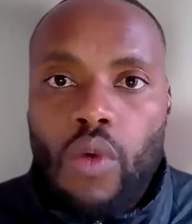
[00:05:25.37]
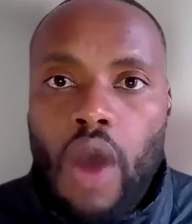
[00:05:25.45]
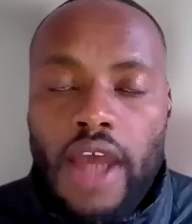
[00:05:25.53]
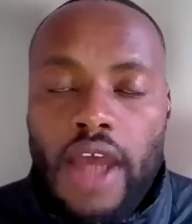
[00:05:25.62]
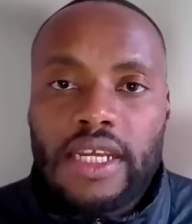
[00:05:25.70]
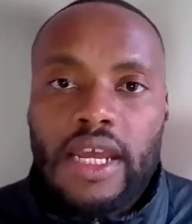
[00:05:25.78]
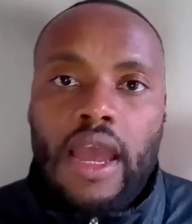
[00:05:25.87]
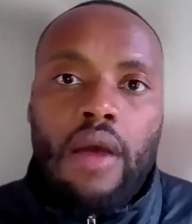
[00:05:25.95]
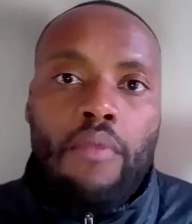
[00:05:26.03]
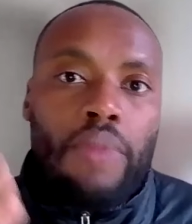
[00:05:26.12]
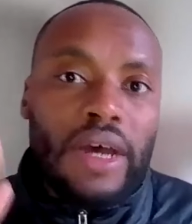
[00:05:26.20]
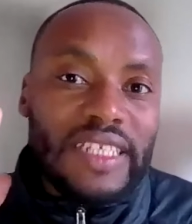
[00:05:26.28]
you want
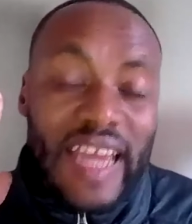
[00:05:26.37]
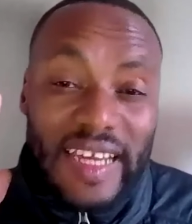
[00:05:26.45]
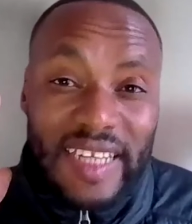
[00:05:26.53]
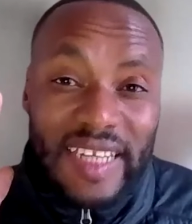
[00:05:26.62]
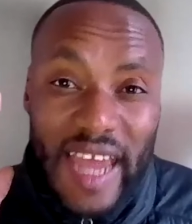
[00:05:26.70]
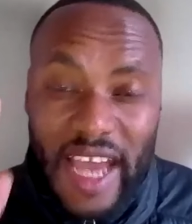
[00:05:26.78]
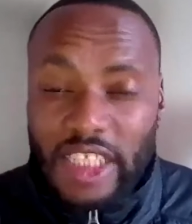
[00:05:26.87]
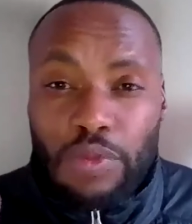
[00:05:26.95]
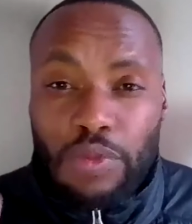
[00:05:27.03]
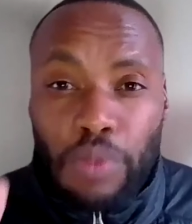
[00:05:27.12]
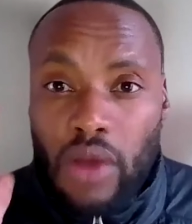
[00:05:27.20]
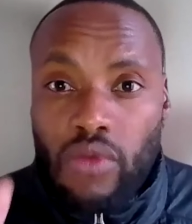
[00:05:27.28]
but at
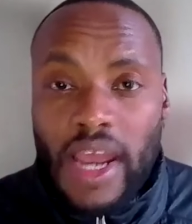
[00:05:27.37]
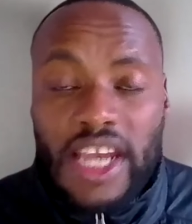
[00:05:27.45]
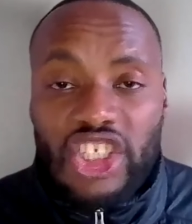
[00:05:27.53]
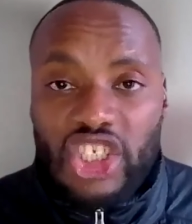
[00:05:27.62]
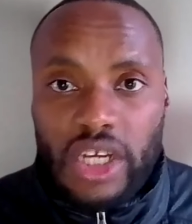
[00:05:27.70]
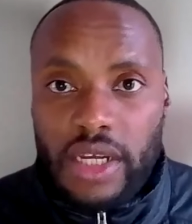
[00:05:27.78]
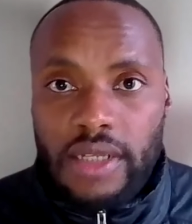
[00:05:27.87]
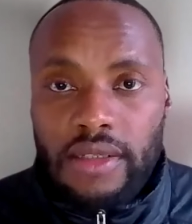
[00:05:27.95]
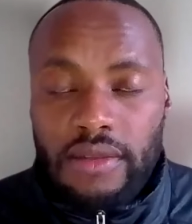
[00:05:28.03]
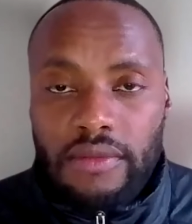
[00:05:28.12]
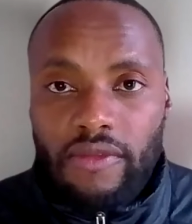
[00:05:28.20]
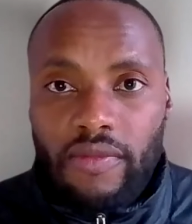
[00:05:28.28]

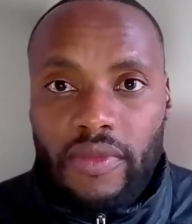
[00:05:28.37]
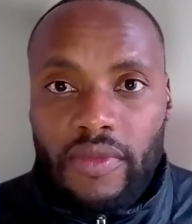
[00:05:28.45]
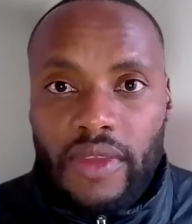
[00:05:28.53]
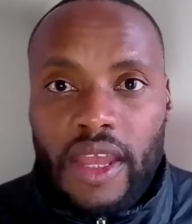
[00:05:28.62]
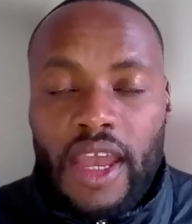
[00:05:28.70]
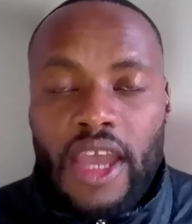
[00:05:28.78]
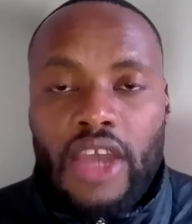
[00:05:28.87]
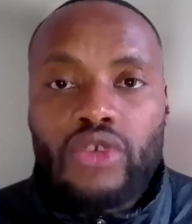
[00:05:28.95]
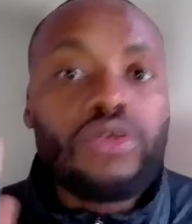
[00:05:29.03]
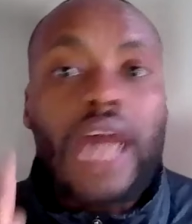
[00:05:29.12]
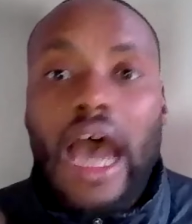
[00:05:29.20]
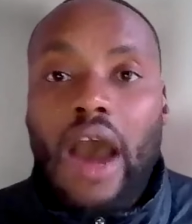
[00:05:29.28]
expiration
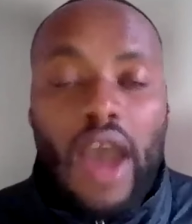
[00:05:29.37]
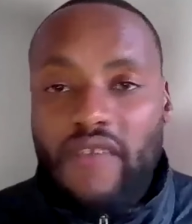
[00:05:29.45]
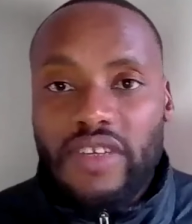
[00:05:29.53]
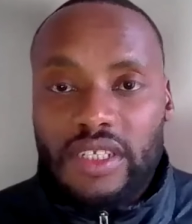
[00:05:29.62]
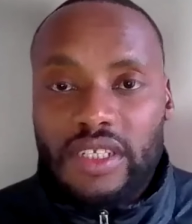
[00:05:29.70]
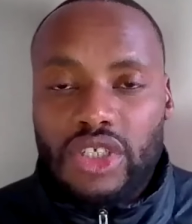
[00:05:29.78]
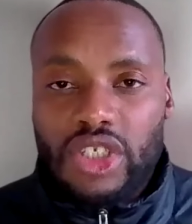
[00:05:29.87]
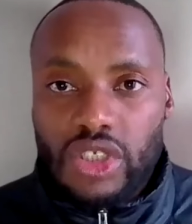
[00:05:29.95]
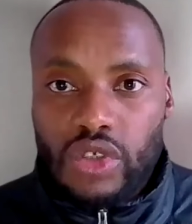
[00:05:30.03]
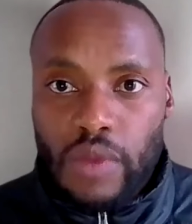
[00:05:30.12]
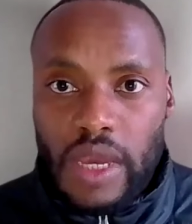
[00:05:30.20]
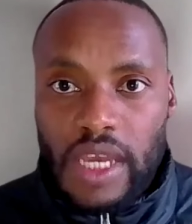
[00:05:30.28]
you now have a
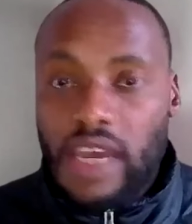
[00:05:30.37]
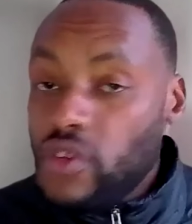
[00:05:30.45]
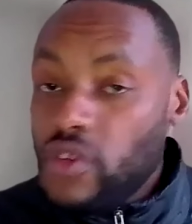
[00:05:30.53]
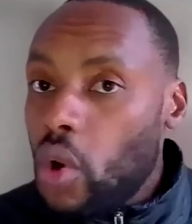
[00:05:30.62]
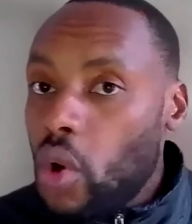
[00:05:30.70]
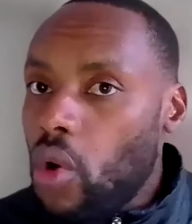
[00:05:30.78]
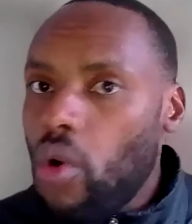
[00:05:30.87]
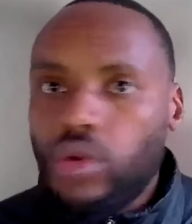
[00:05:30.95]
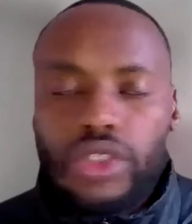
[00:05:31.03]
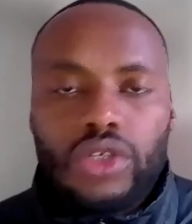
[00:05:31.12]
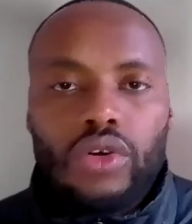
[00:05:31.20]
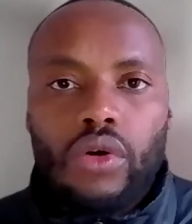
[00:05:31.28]
decision to make. If you
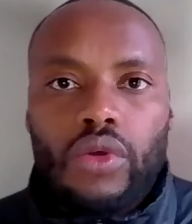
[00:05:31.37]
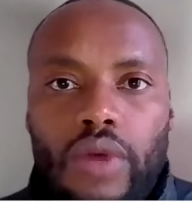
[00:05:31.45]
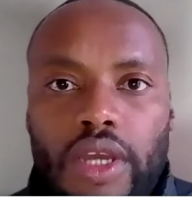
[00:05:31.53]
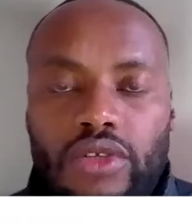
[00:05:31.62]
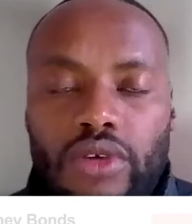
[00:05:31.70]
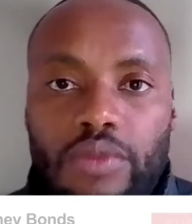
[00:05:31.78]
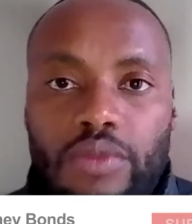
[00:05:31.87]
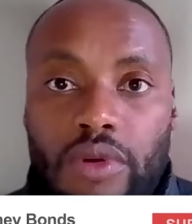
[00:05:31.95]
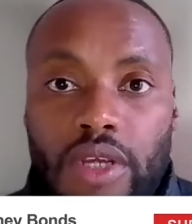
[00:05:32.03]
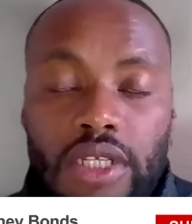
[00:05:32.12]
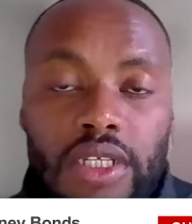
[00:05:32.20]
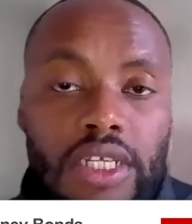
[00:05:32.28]
hold it all the way to
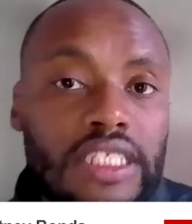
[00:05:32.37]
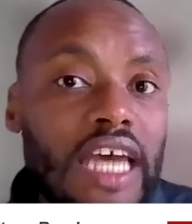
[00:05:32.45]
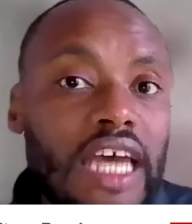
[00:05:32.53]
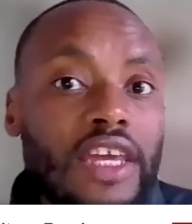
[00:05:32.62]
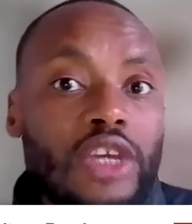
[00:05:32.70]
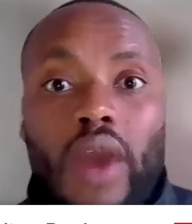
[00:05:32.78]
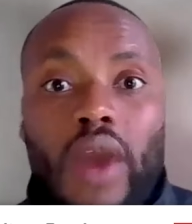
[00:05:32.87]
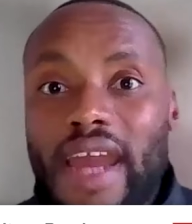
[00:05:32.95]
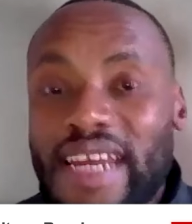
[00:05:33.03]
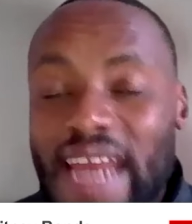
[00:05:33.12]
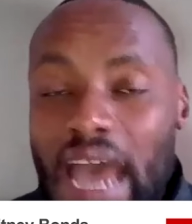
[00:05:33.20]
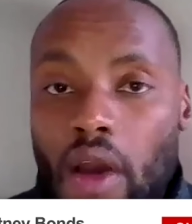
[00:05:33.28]
expiration, it's either you
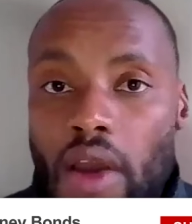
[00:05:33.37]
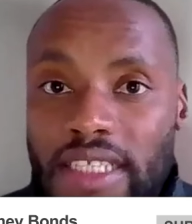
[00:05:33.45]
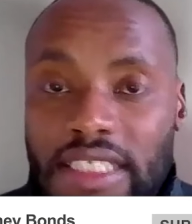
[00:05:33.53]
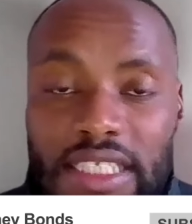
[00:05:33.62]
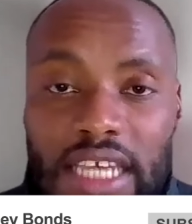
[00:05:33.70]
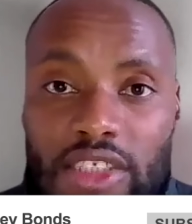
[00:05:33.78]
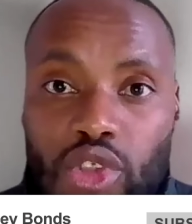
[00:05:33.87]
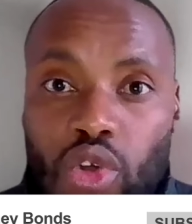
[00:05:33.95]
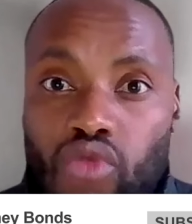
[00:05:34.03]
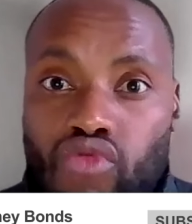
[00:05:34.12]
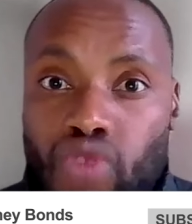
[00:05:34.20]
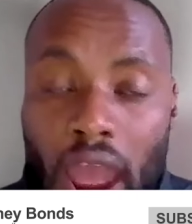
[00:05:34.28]
now exercise
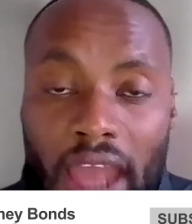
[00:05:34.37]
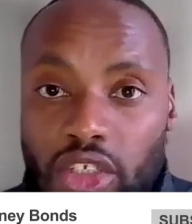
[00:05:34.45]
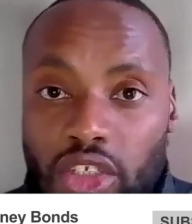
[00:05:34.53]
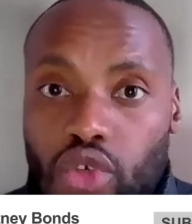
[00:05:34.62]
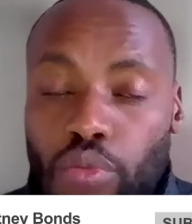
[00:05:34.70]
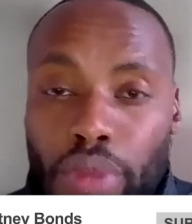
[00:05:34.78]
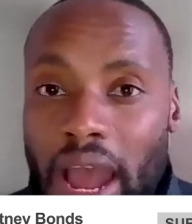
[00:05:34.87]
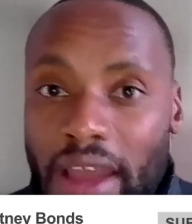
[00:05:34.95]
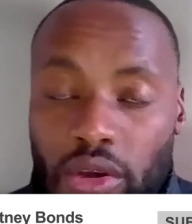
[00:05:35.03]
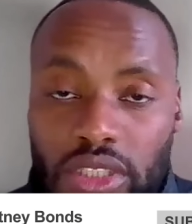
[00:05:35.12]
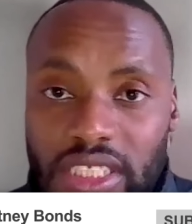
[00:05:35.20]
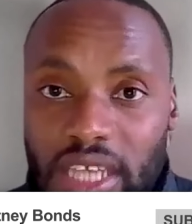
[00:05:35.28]
your right to
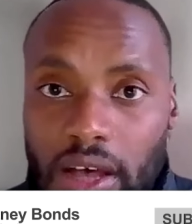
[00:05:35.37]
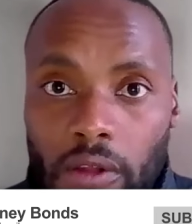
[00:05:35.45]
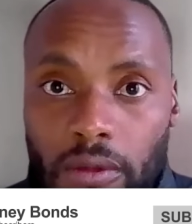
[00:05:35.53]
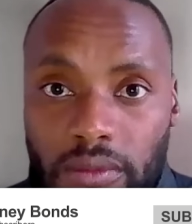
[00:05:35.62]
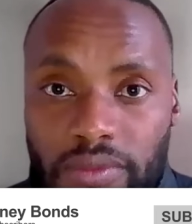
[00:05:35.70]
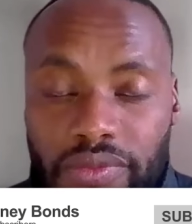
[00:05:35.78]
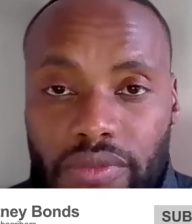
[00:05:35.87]
buy or sell,